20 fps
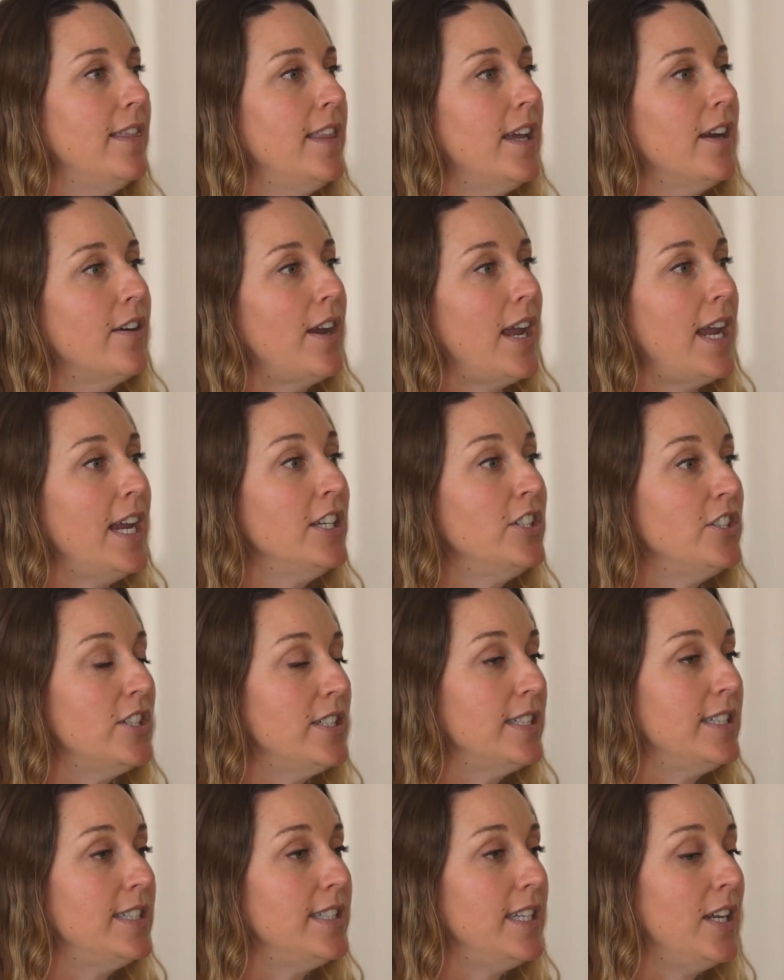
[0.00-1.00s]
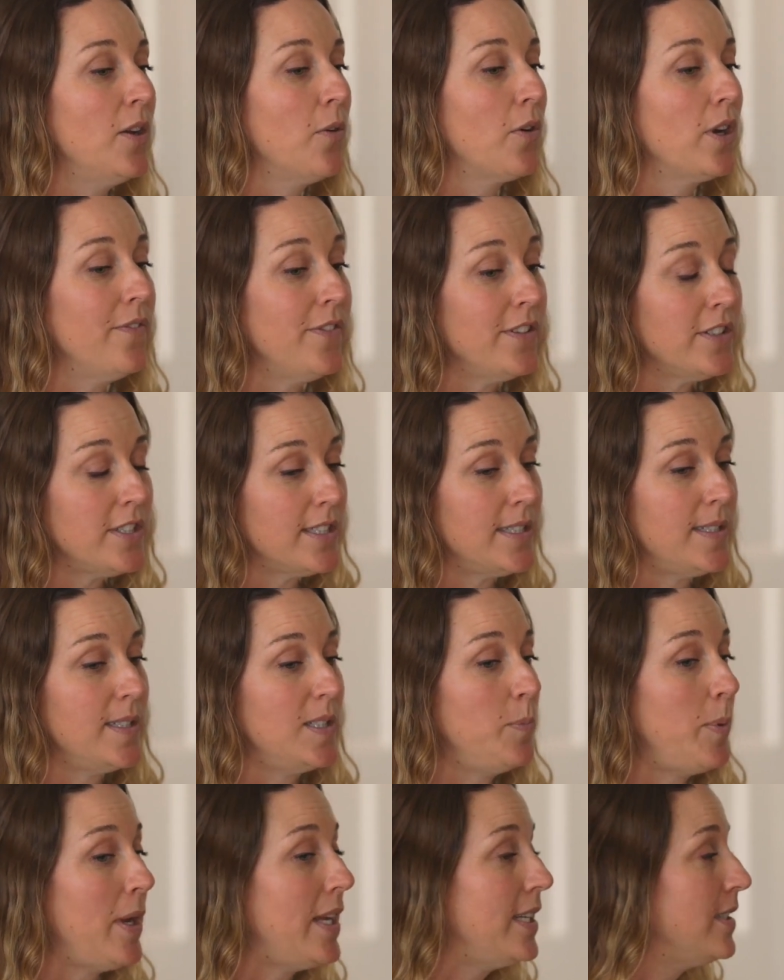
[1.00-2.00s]
their agency or even just
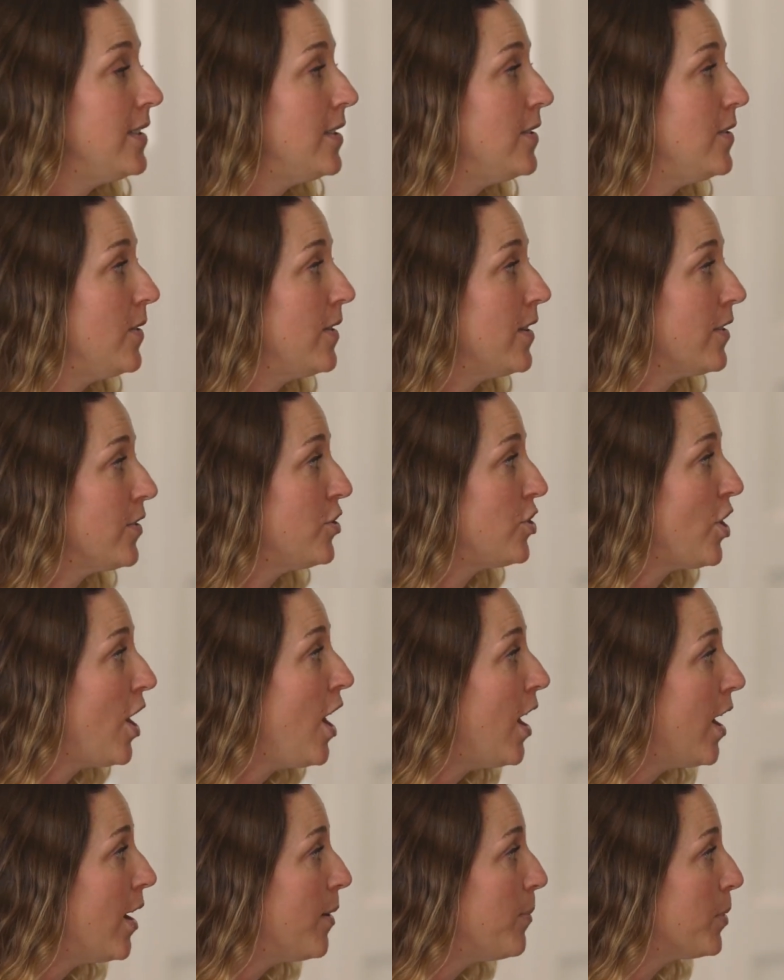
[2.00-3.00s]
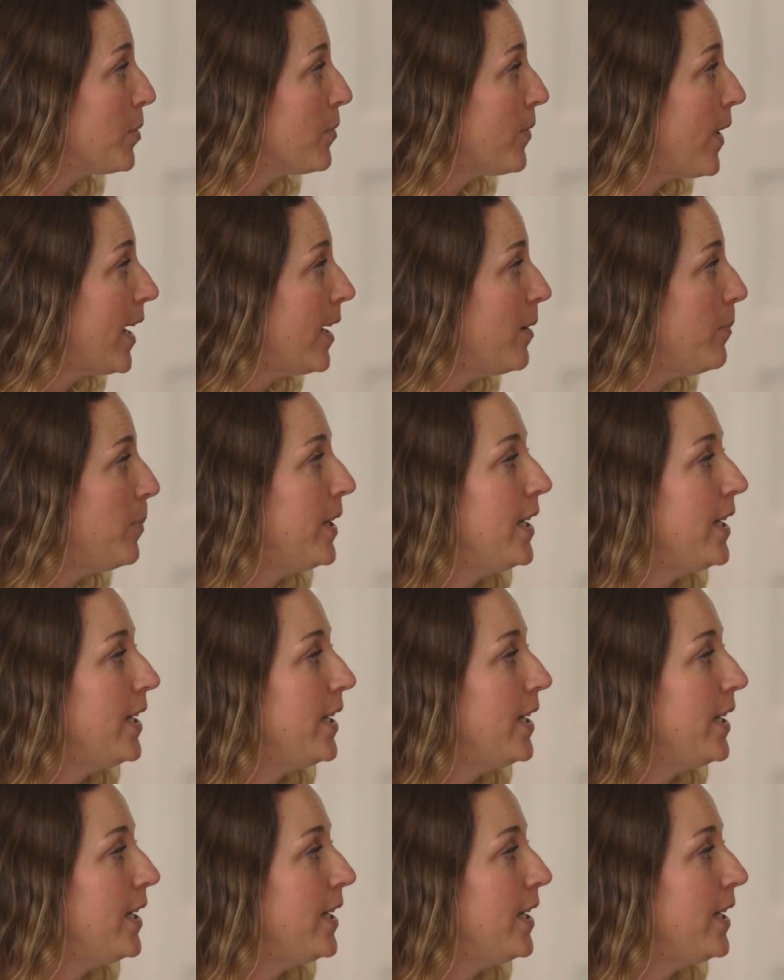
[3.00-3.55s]
the space to do their job, right?